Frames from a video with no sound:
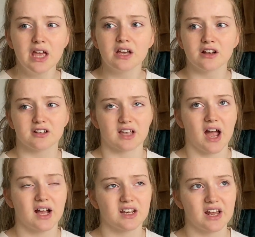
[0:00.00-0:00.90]
Because I
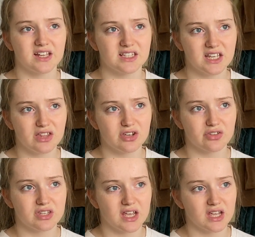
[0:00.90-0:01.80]
had an idea the other
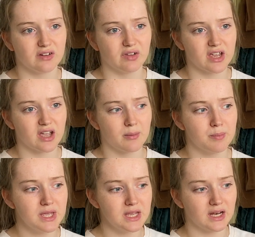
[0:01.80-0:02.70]
day of like a
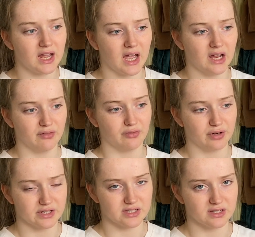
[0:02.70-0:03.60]
bean can, for
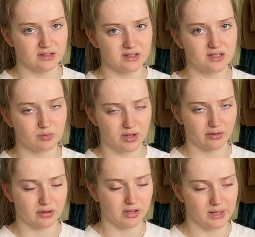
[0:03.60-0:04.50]
instance, without
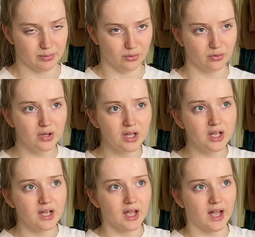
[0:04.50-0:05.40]
the label,
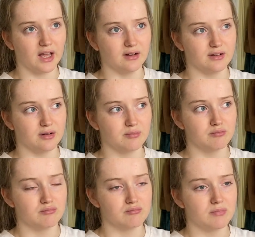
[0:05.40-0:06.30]
and
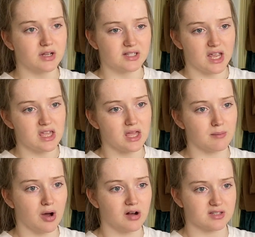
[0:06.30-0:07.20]
taking
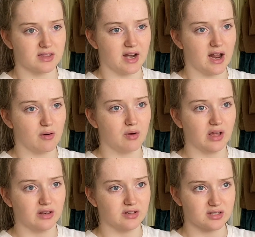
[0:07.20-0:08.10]
parts of that out
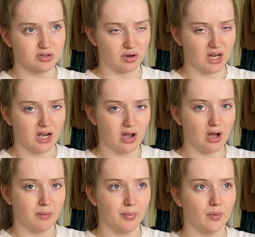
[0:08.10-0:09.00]
and straighten it
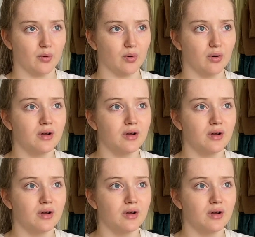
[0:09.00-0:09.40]
up, or